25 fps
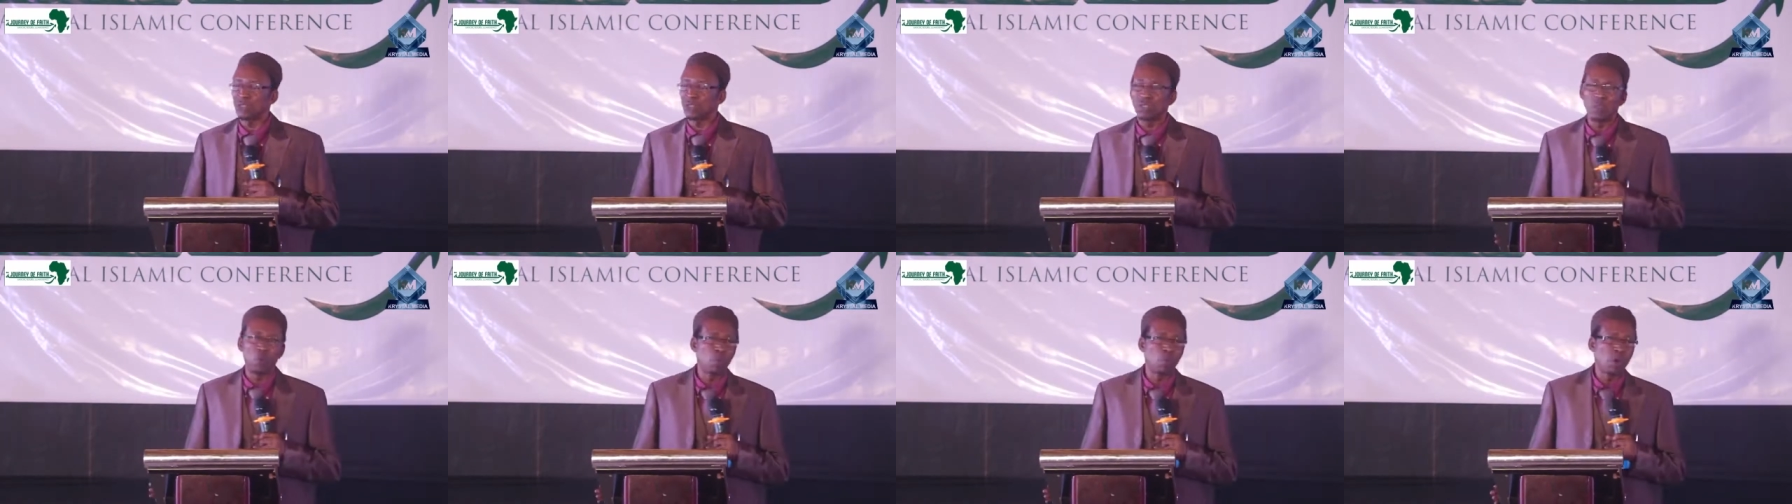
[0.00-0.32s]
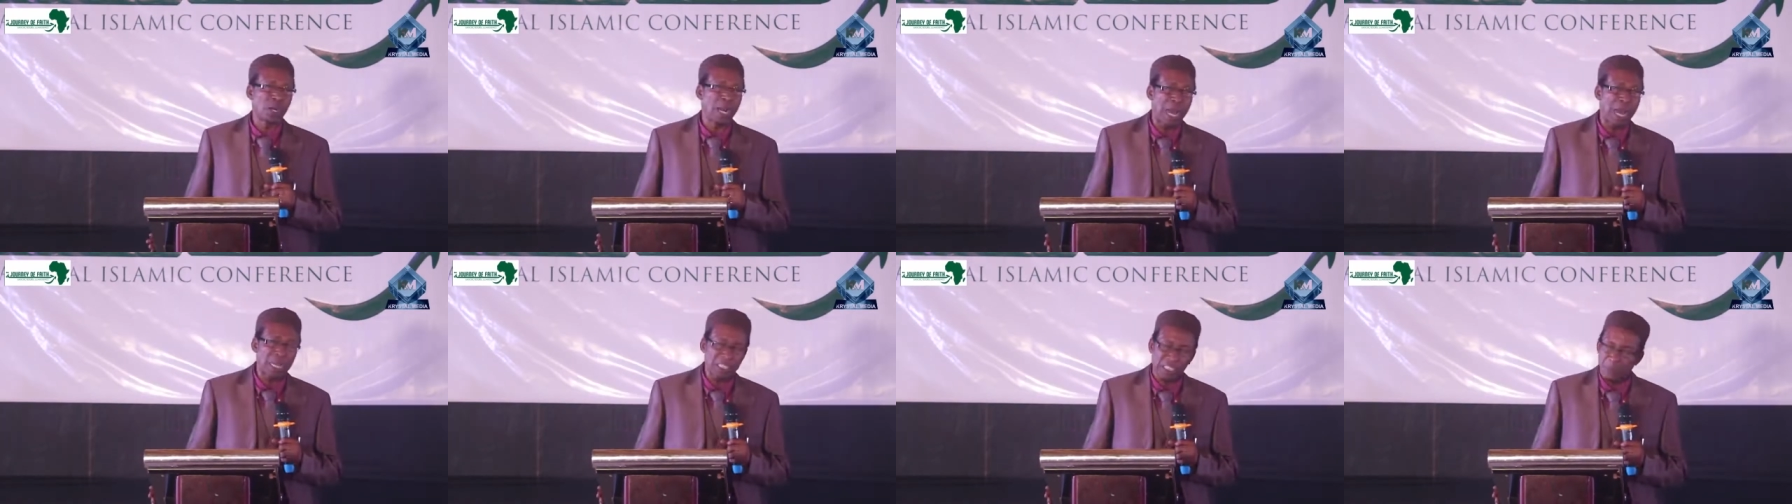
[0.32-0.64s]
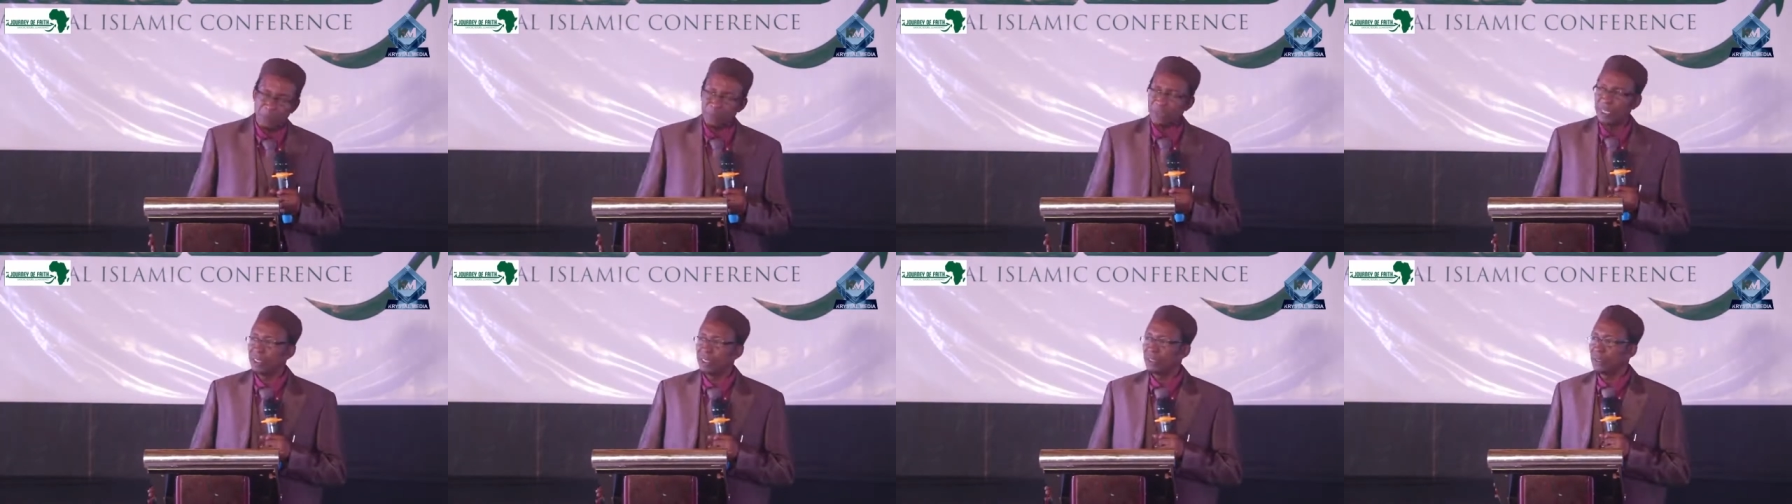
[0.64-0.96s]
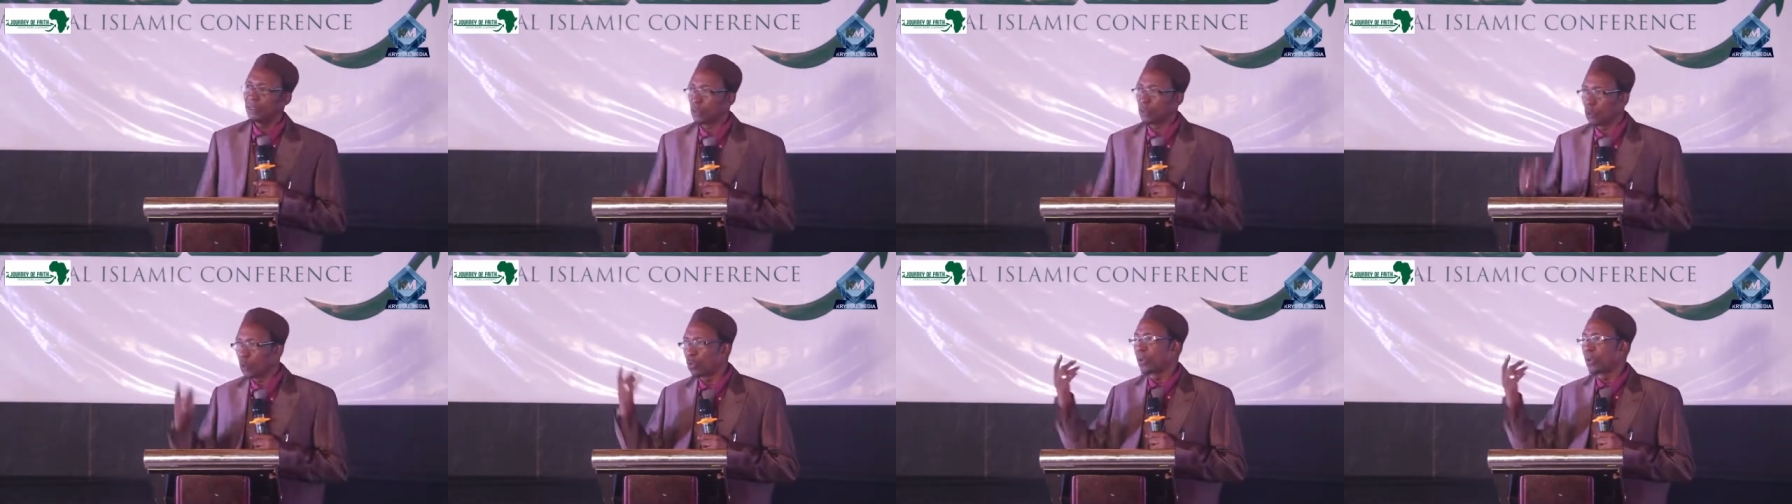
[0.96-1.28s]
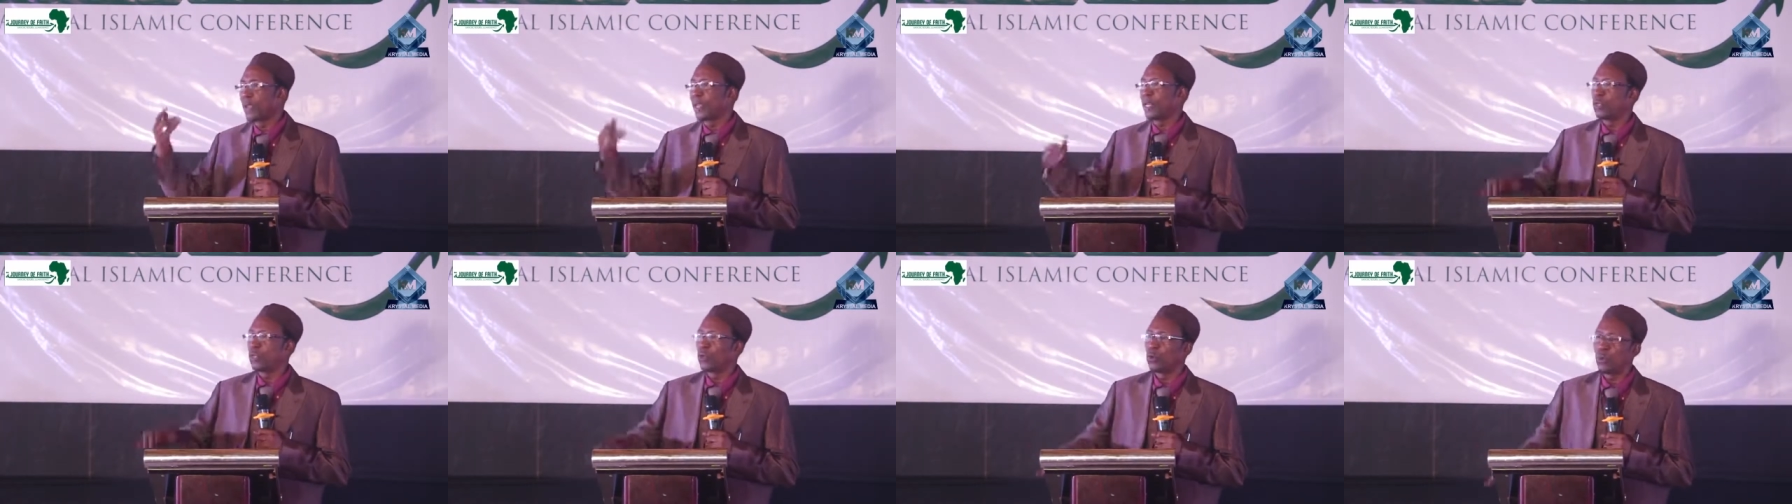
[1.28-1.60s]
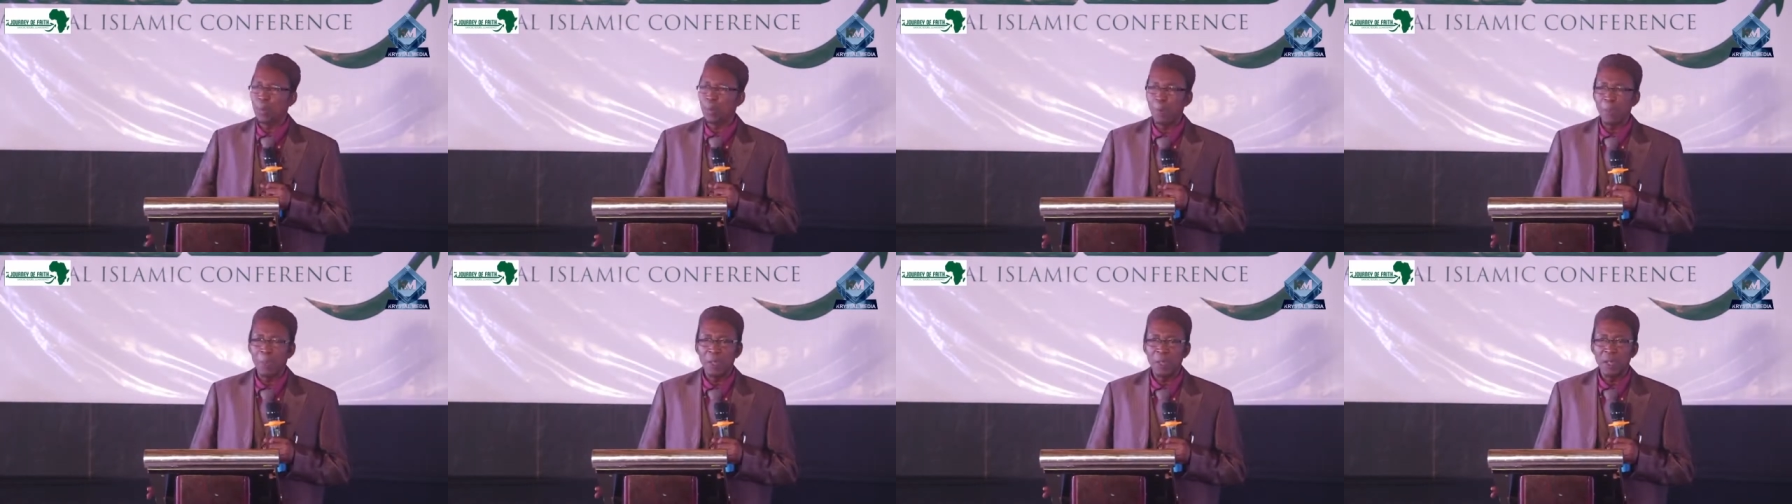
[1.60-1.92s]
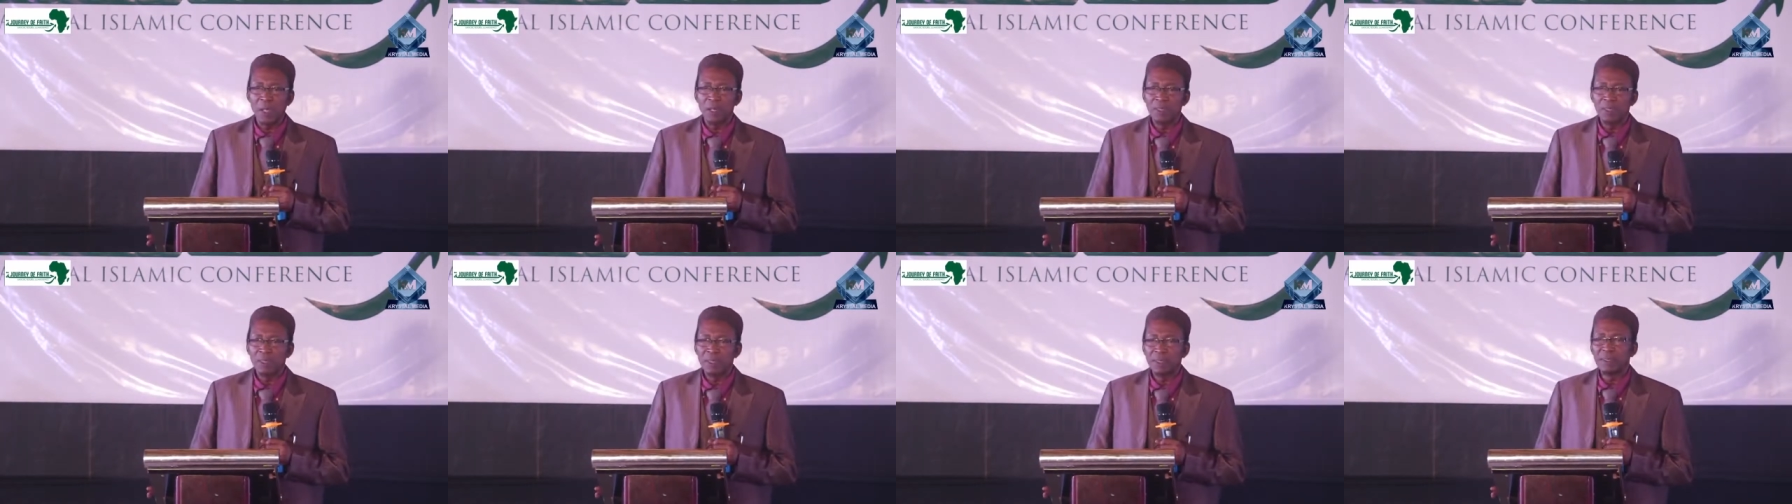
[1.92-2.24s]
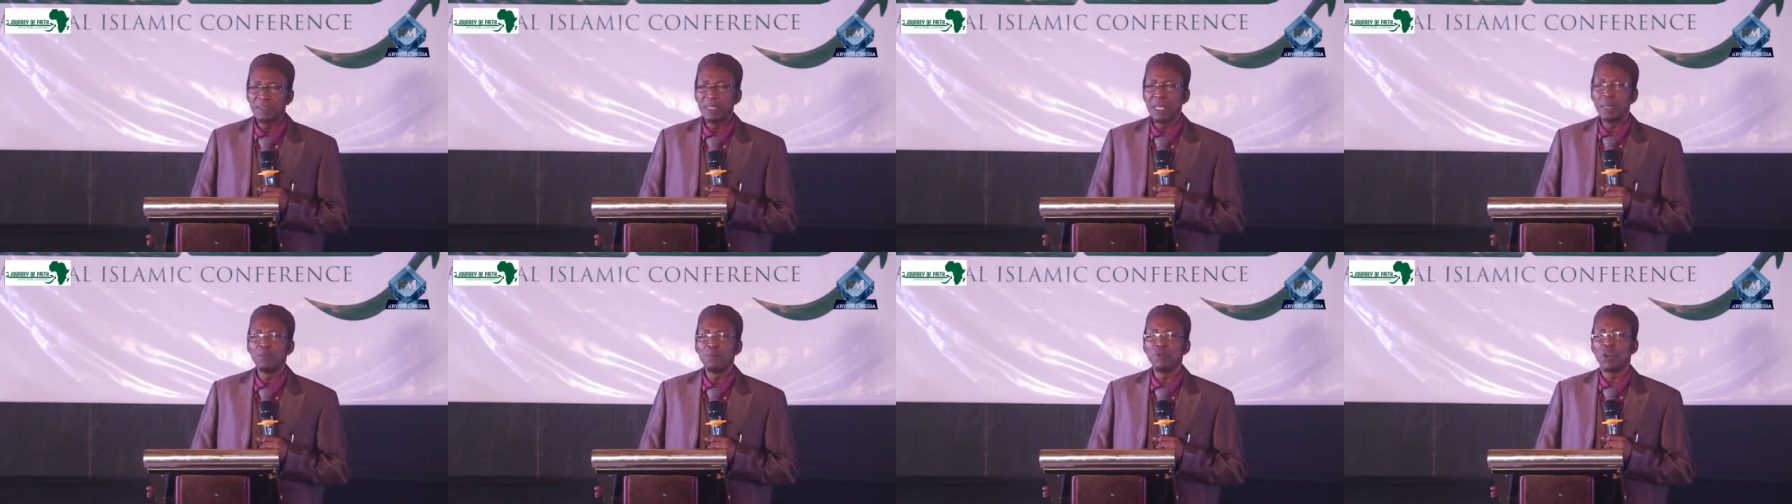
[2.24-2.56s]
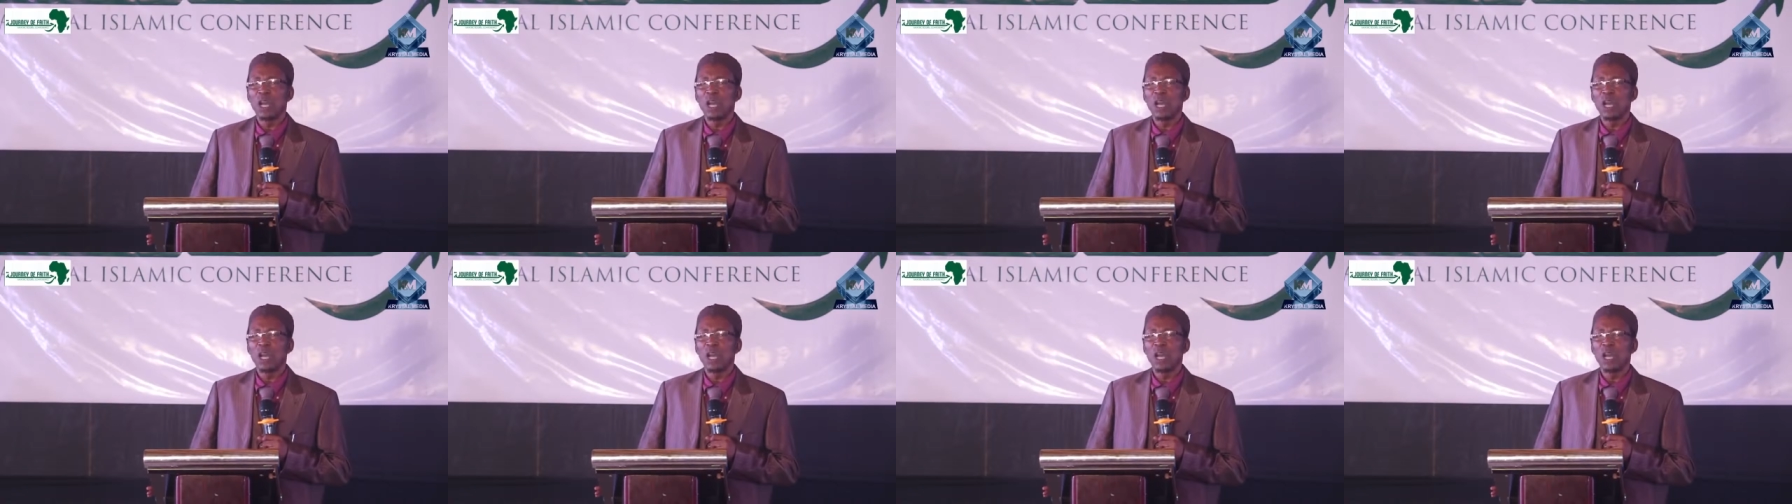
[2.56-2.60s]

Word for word: Someone asked me, some radio, he said,